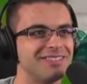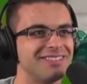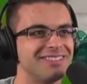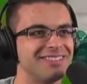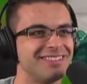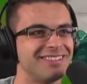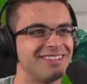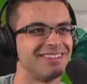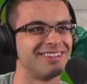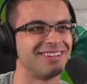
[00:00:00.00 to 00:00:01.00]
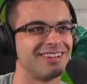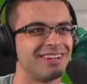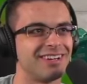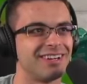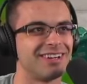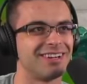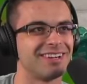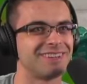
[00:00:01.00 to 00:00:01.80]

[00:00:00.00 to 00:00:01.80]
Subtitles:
Nothing is said.